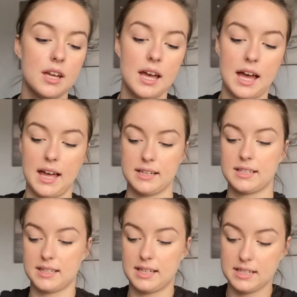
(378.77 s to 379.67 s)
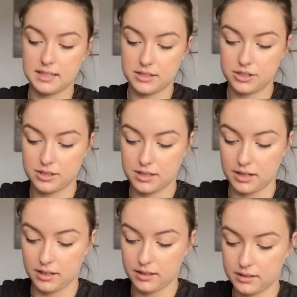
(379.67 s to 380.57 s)
and this just
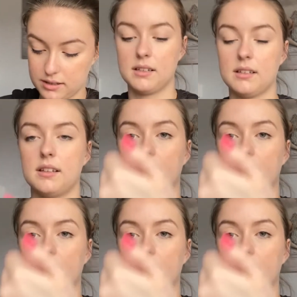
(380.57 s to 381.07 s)
looks like